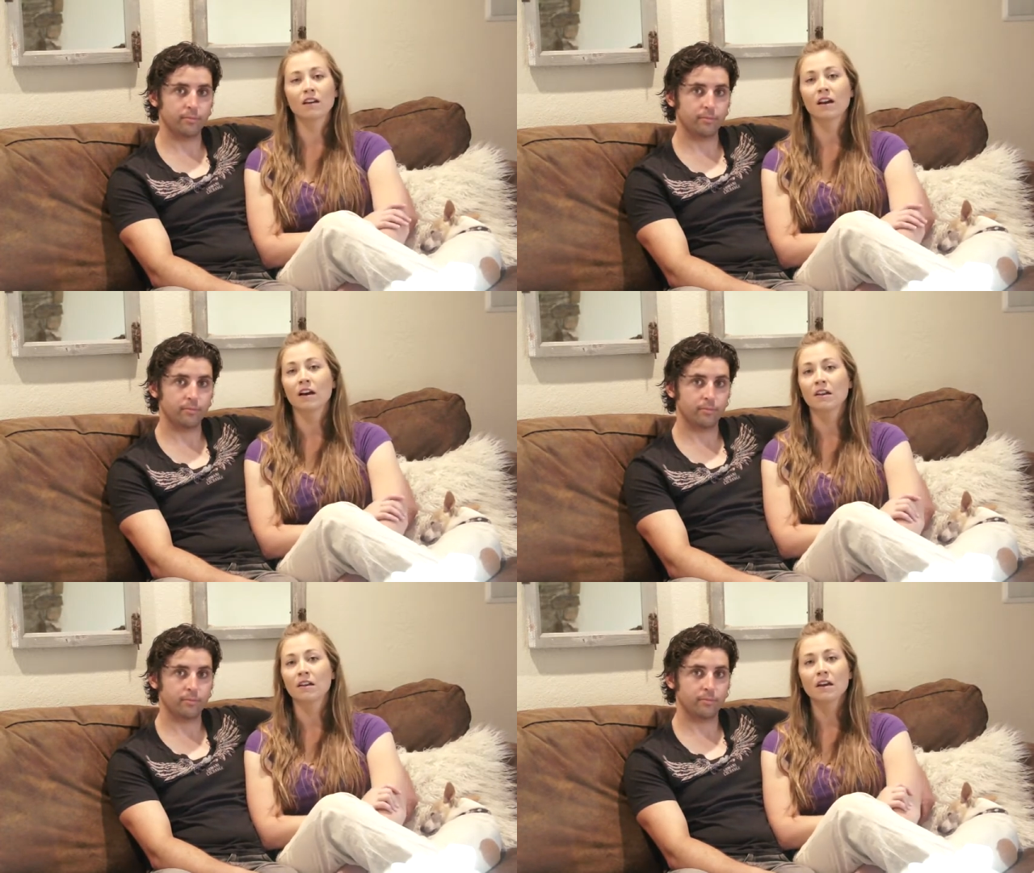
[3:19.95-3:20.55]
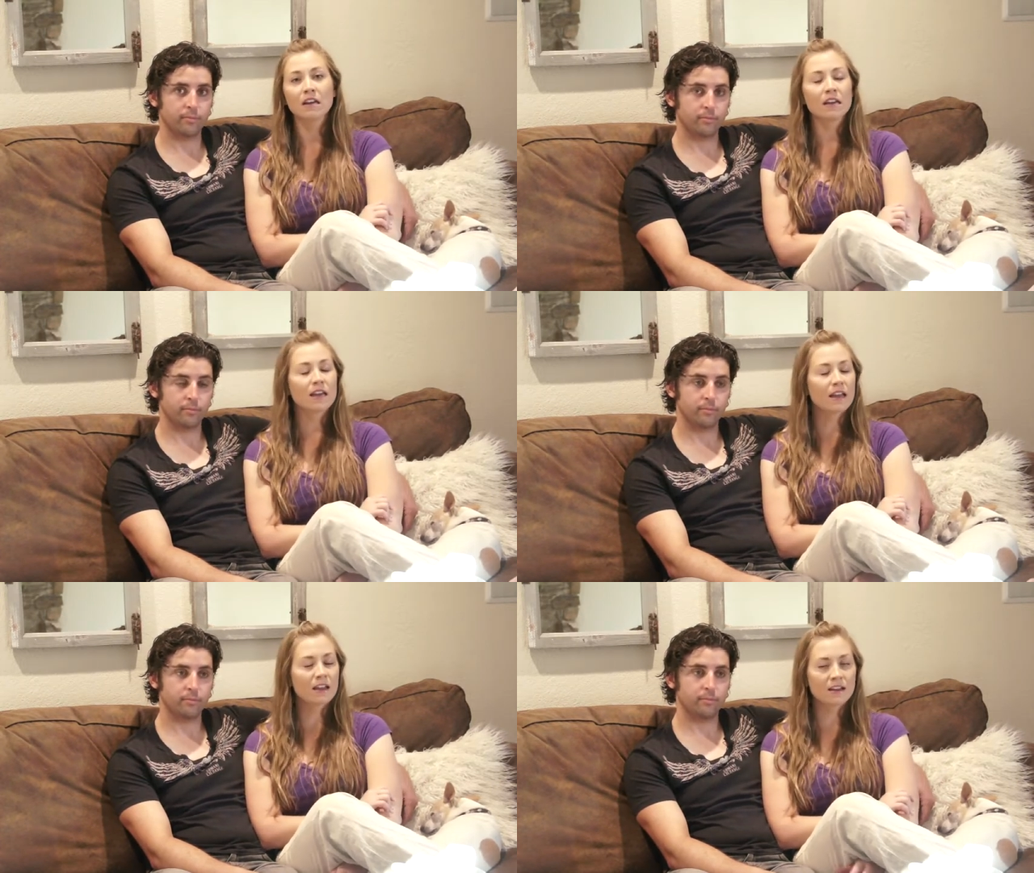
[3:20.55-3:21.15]
Speaker 1: and
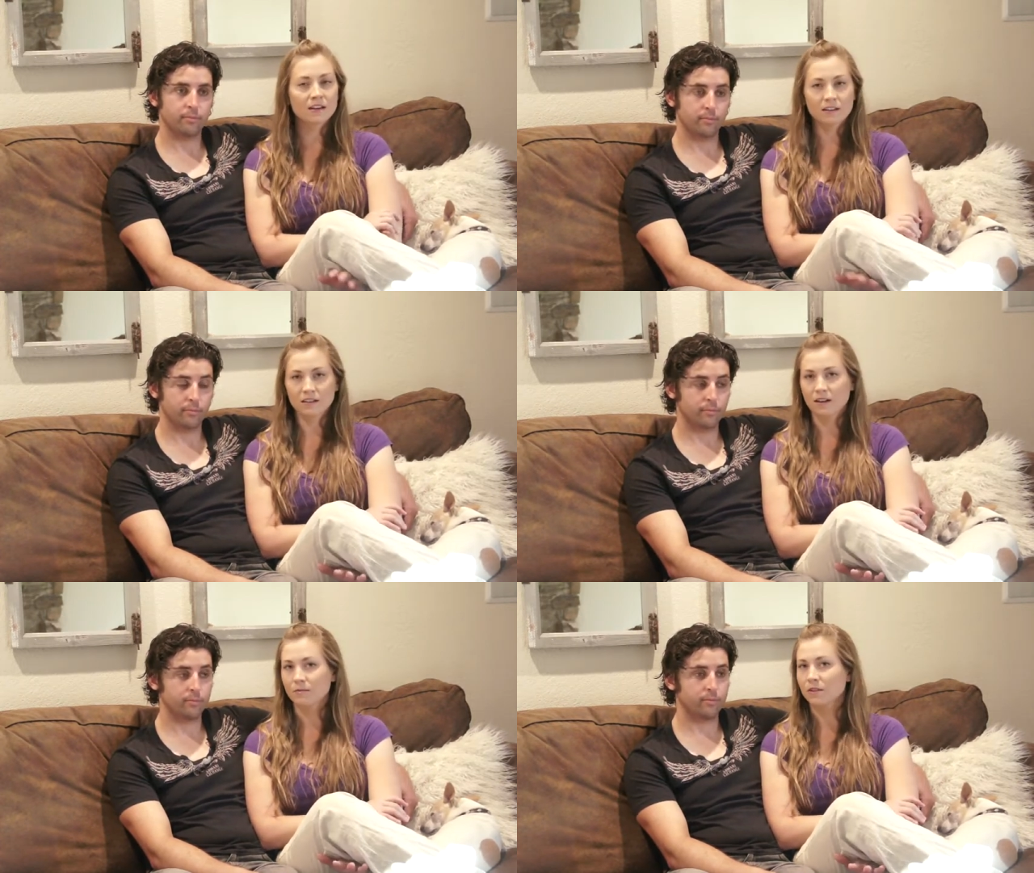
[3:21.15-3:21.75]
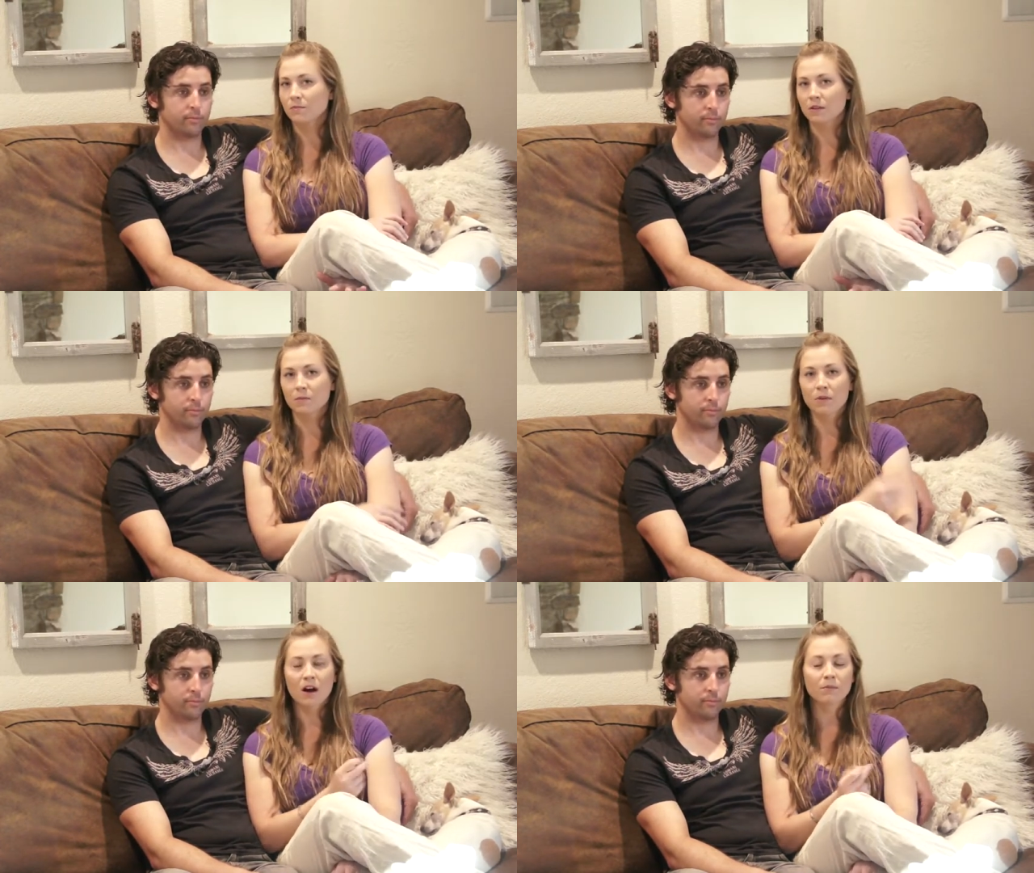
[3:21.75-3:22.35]
anytime
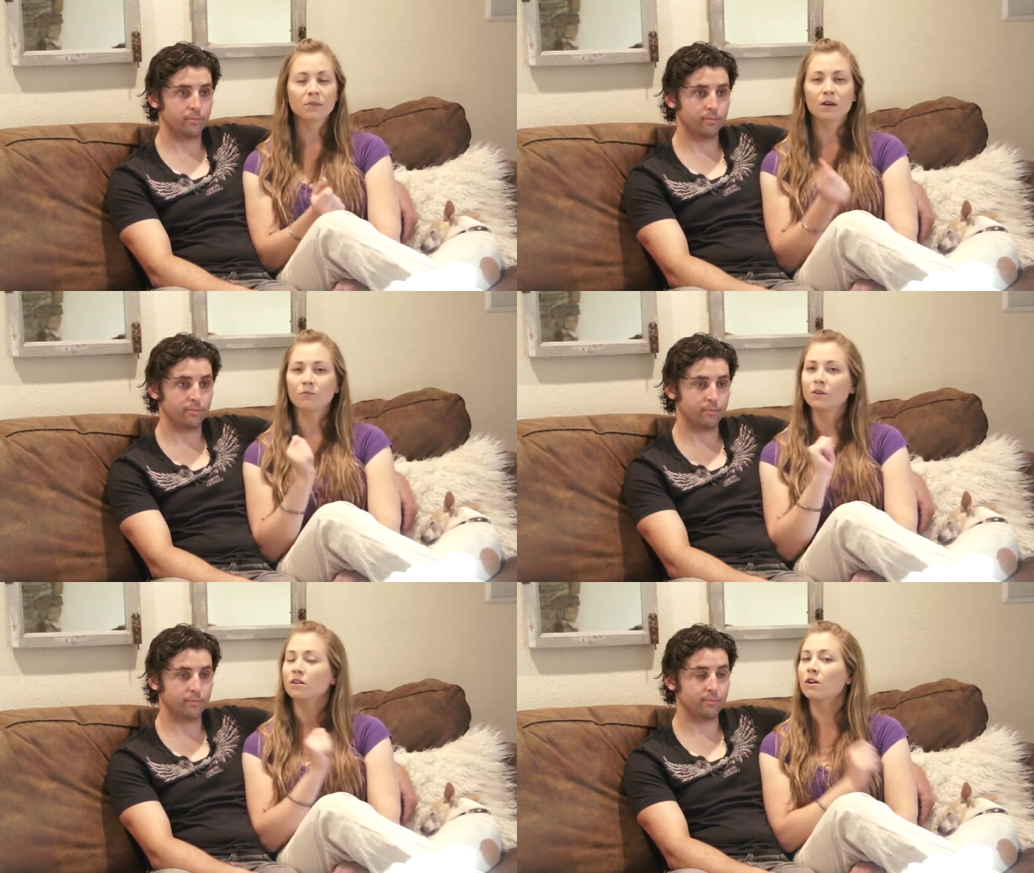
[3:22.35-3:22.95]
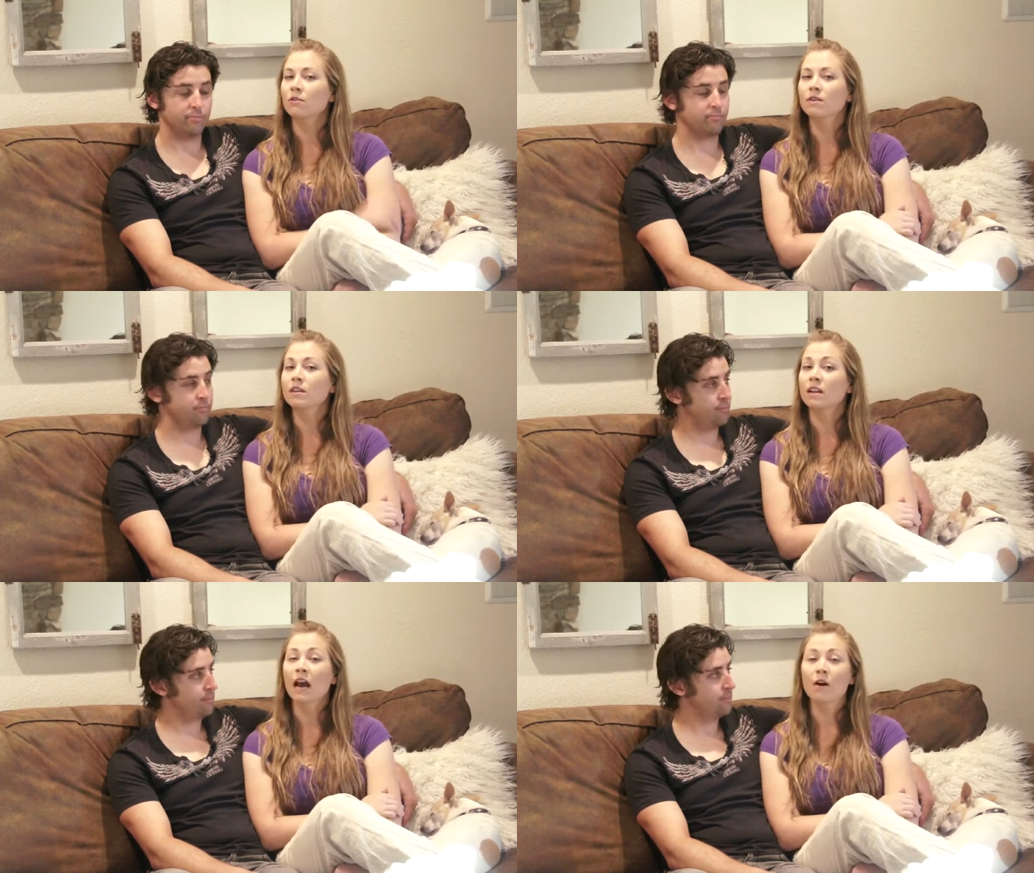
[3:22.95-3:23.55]
something popped up, we'd know
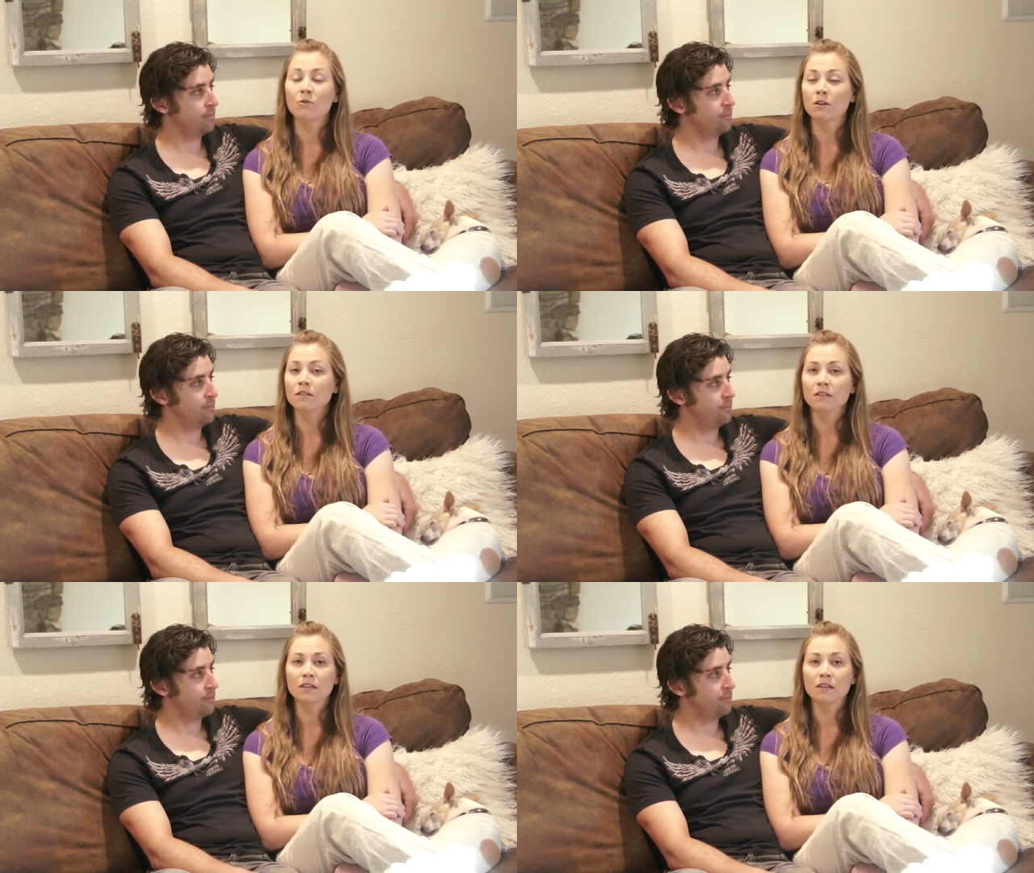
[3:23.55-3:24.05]
within hours.